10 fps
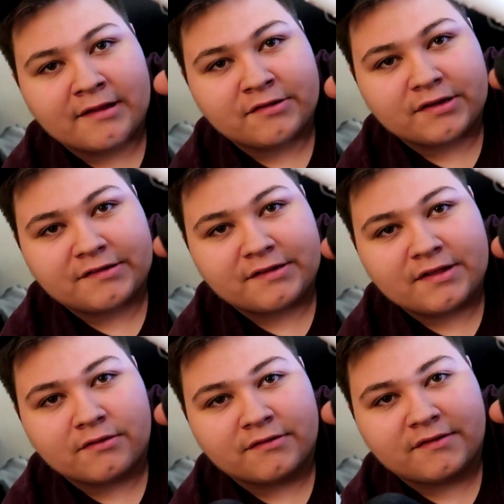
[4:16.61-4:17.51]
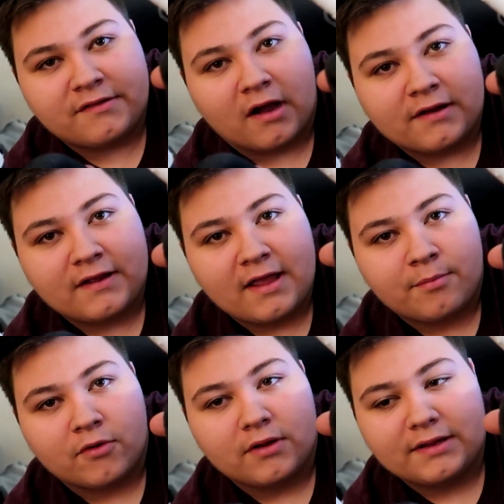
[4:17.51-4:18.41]
As you can see, there's duct
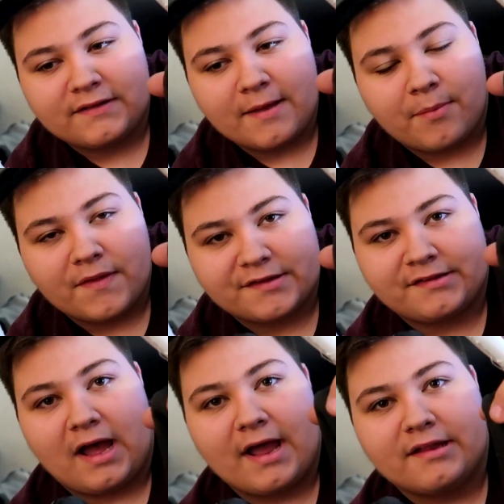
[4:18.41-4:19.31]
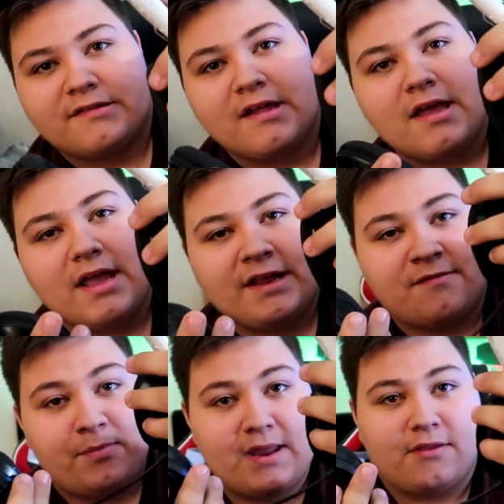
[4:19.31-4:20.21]
tape, Gorilla Tape on the sides.
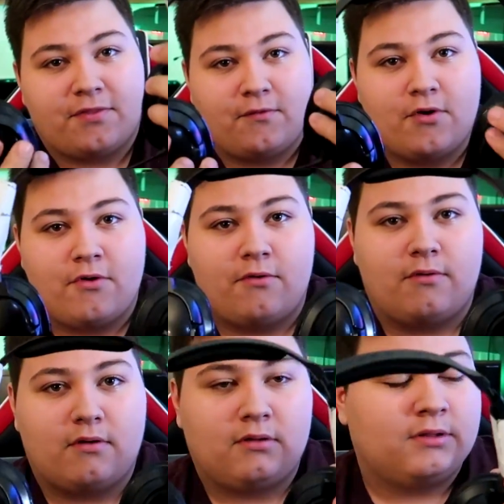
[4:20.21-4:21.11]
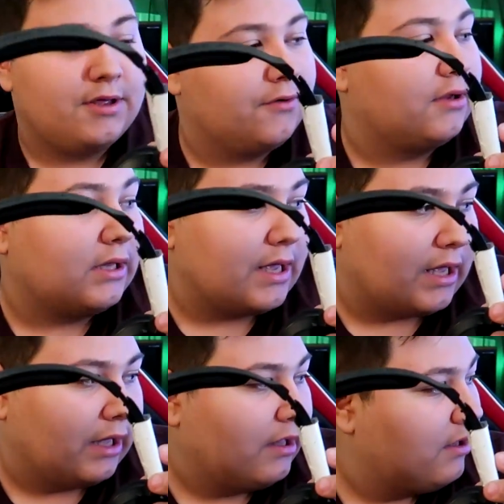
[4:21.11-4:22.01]
It's been through
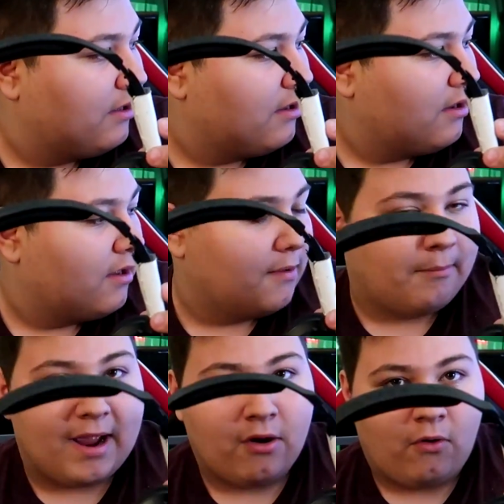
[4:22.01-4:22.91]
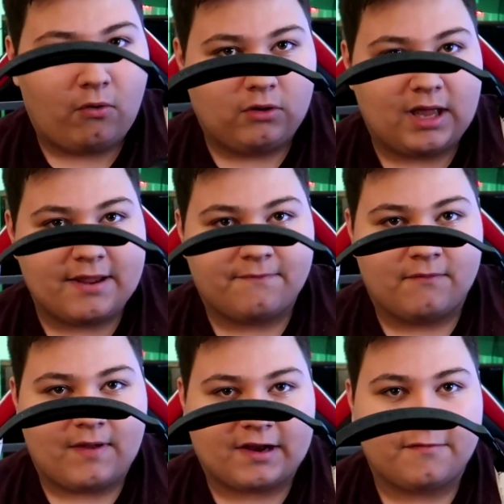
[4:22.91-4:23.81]
literally my whole life
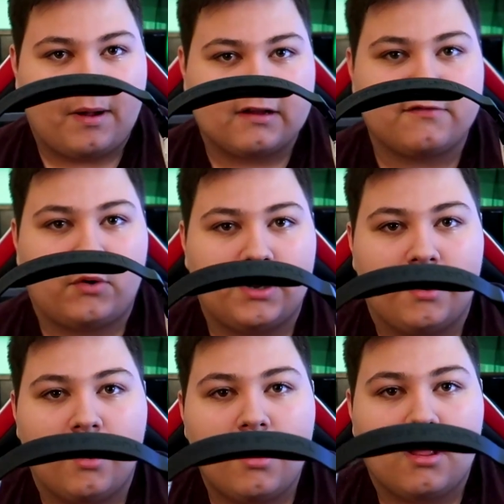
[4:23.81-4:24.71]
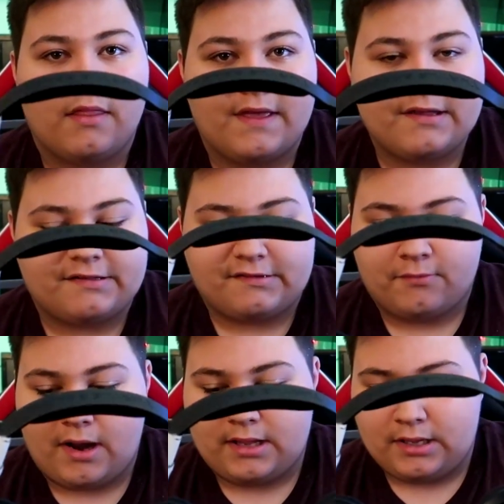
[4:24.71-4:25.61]
of Xbox One. This
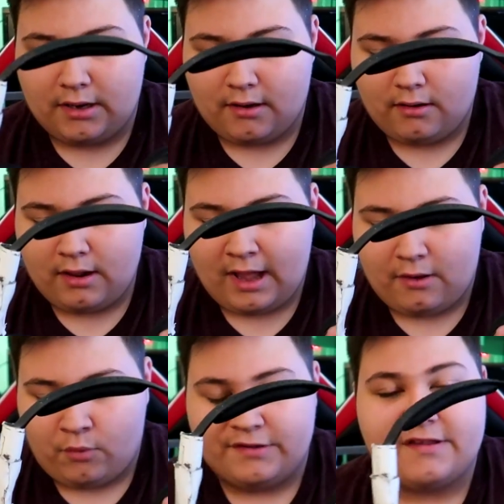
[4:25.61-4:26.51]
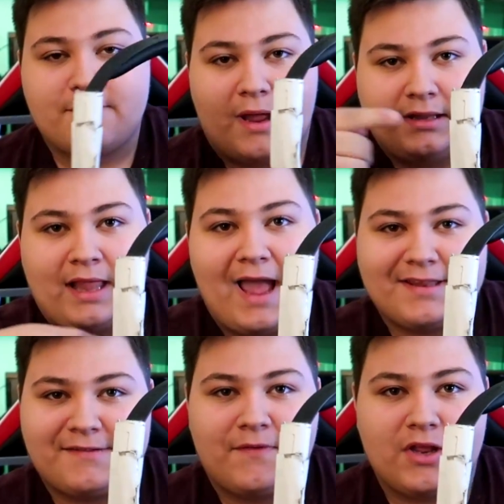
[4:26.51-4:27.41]
right here was in my
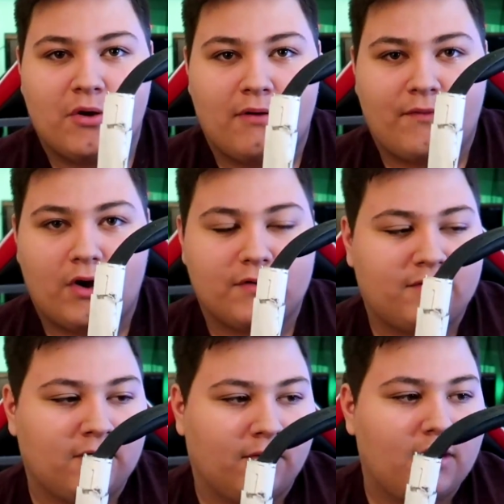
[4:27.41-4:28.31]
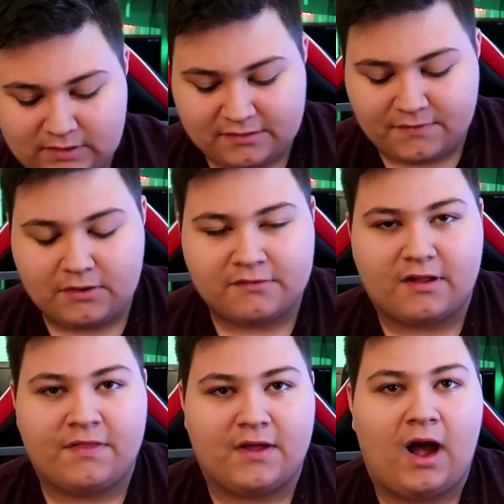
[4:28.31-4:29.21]
last video of auto-tune. This video is
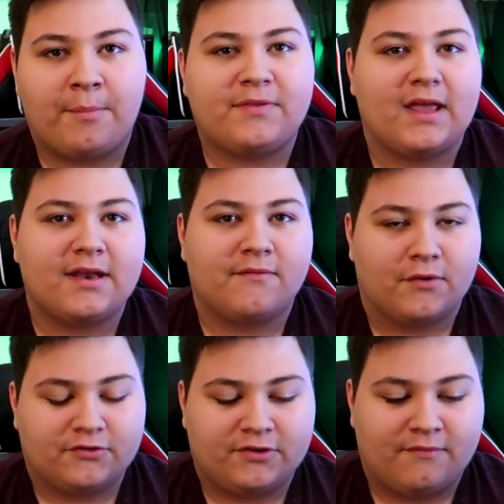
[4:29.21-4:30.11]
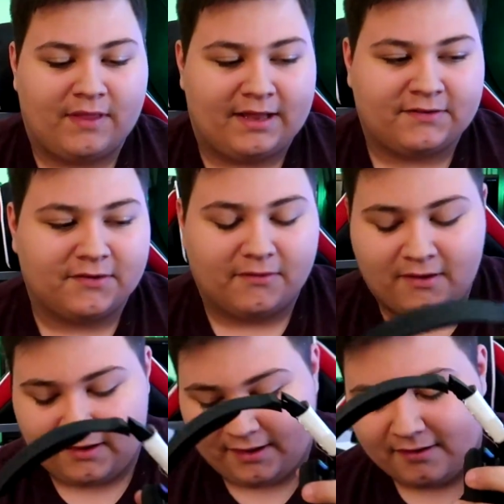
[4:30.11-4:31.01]
the updated version of that too.
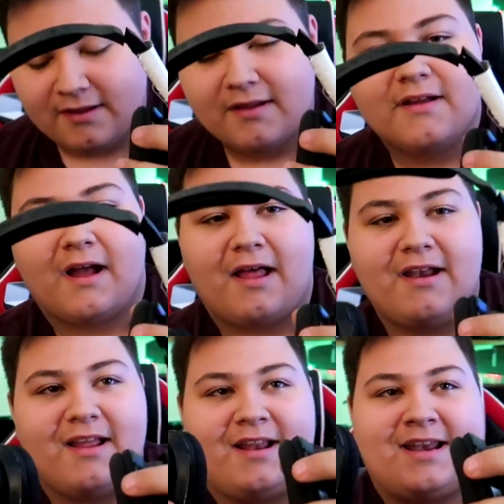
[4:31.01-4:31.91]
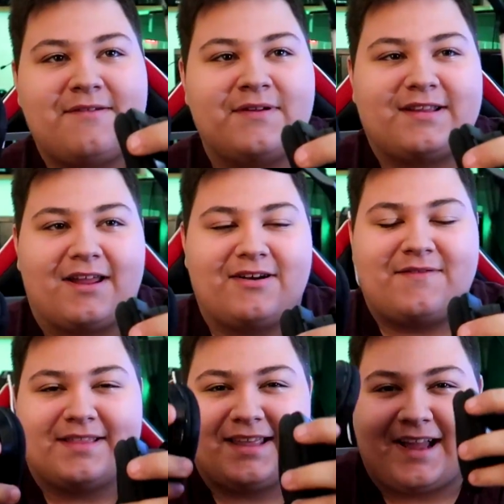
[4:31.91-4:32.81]
Okay. I don't
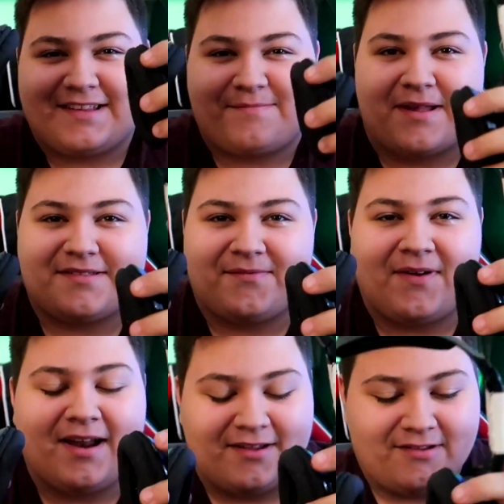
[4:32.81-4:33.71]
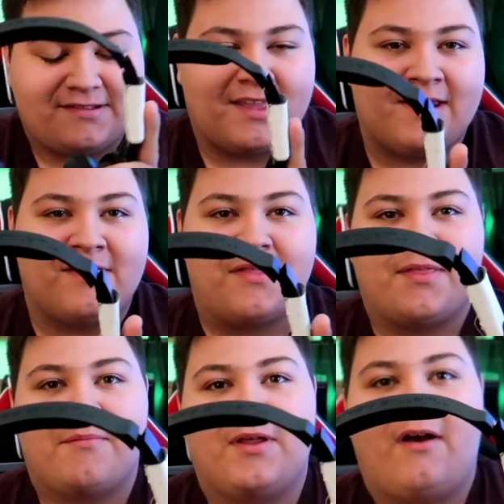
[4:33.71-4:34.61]
even think I specified it. I'll say it in the
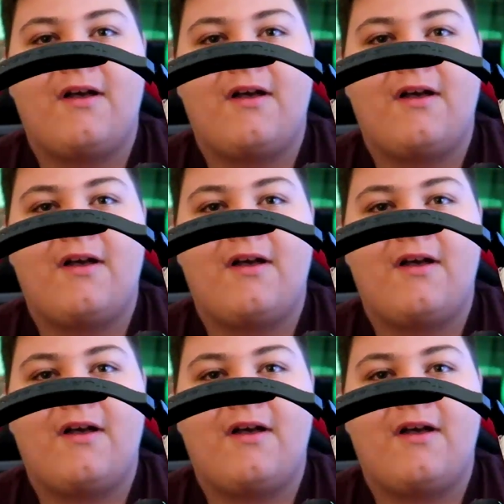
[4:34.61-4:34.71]
thumbnail.